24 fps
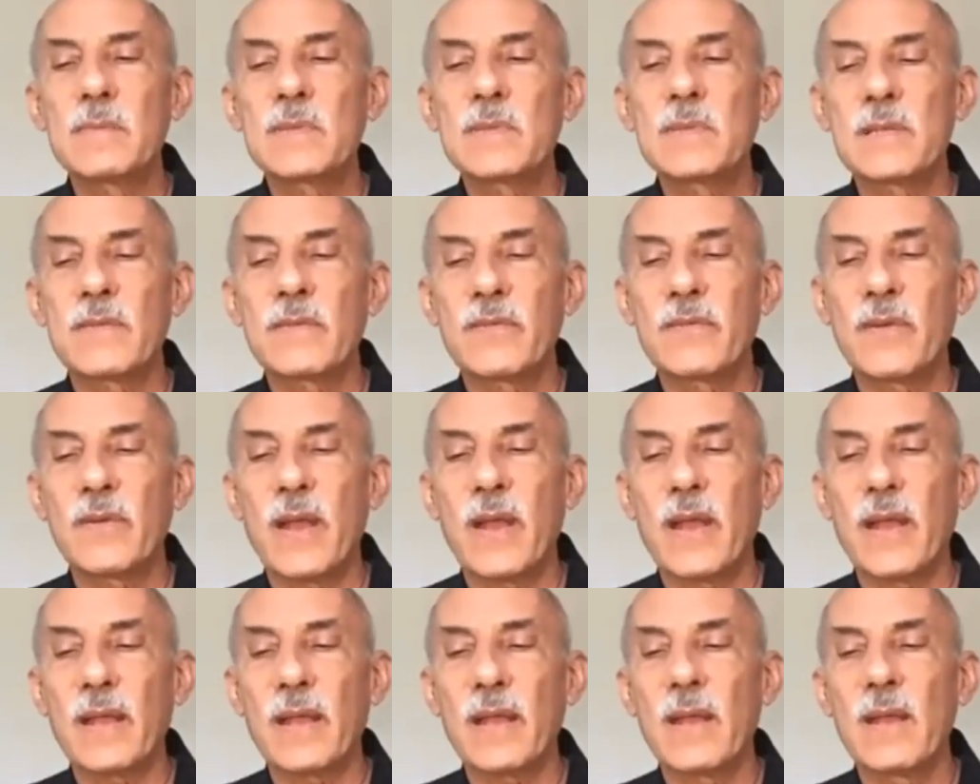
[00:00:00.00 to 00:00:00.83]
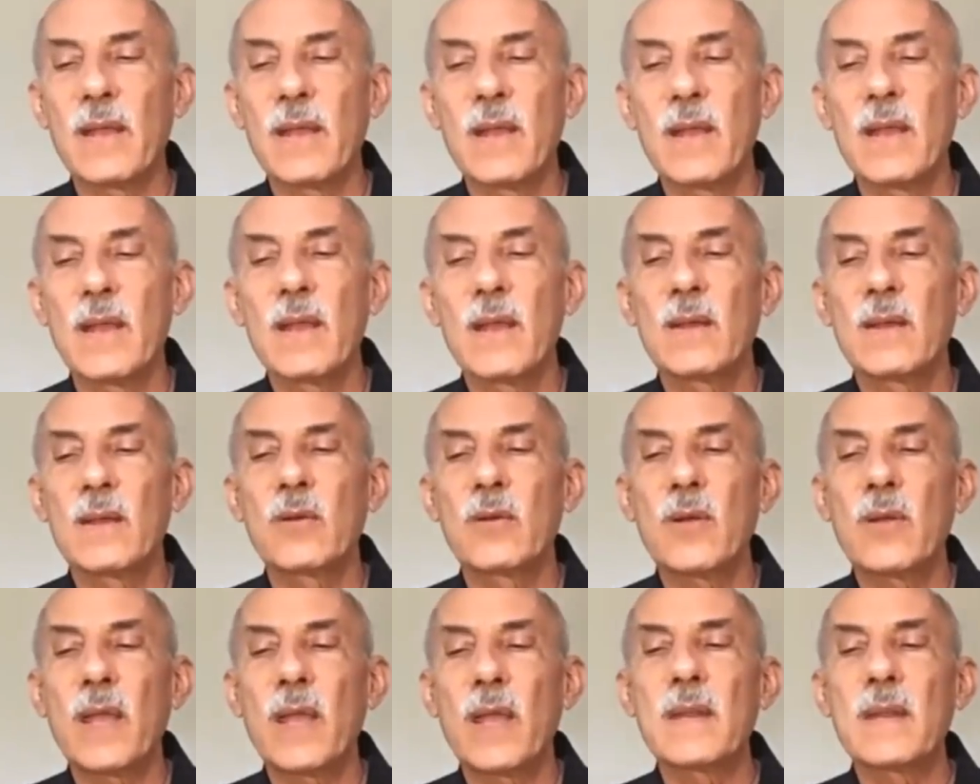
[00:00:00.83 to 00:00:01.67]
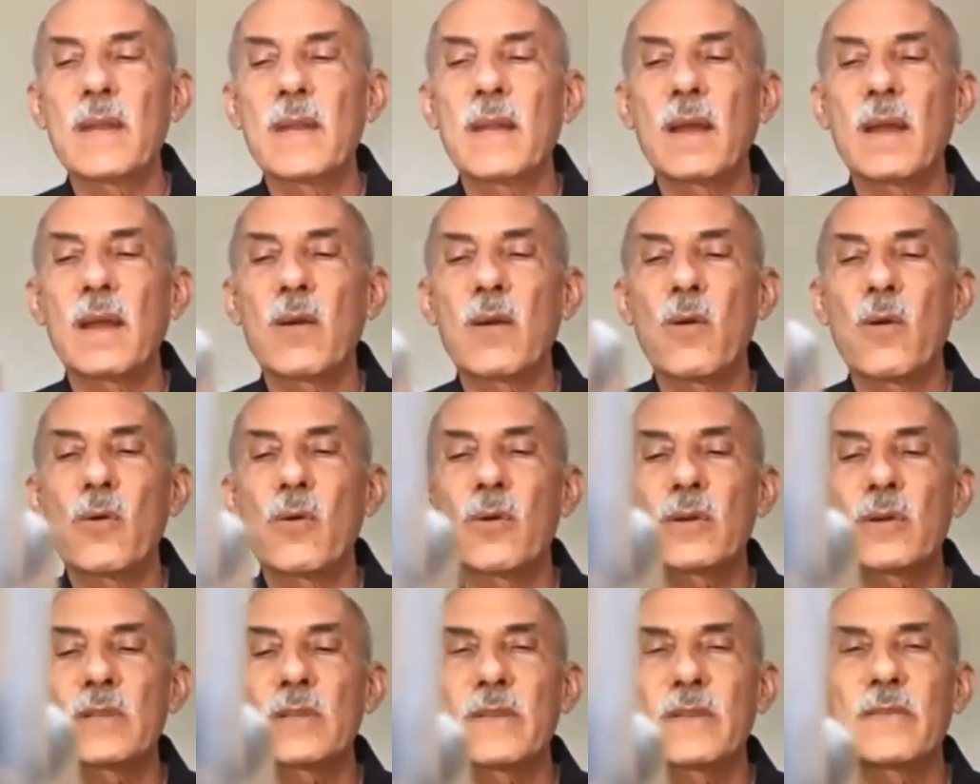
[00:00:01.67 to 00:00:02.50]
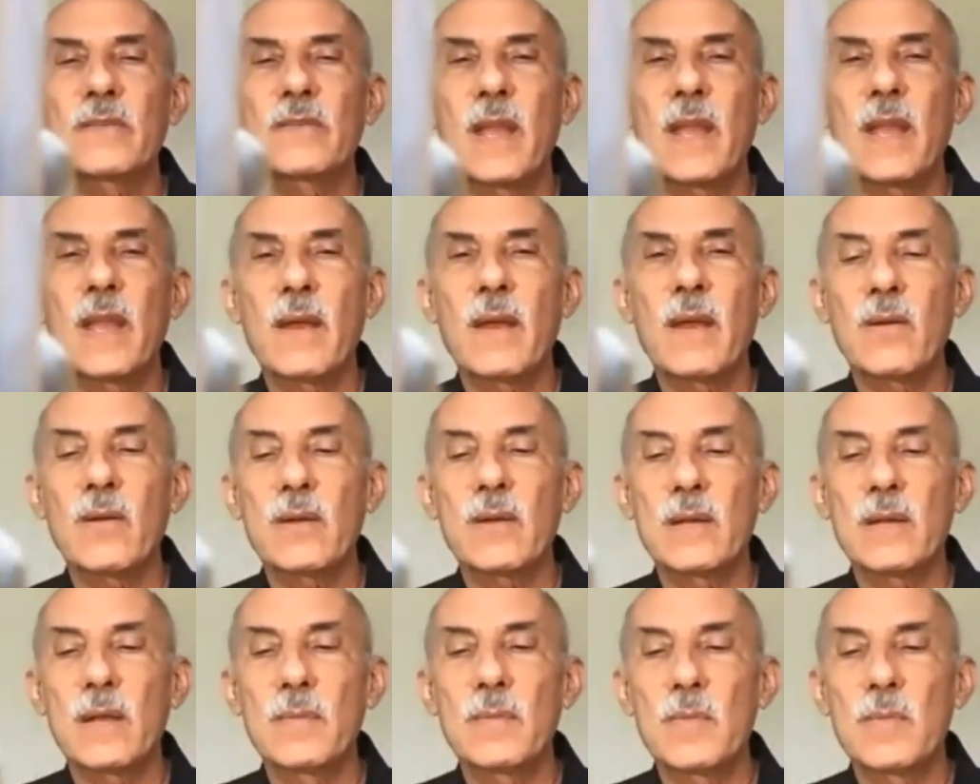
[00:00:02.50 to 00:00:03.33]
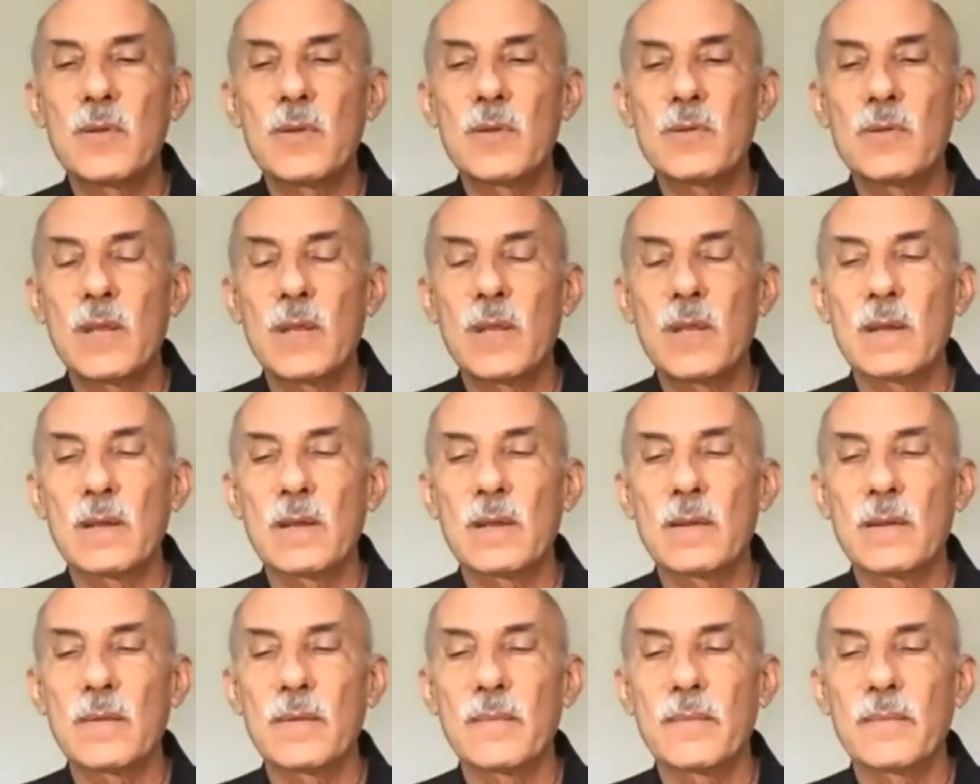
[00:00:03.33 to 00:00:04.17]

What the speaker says: to Frank, creating a chorus of care and communion.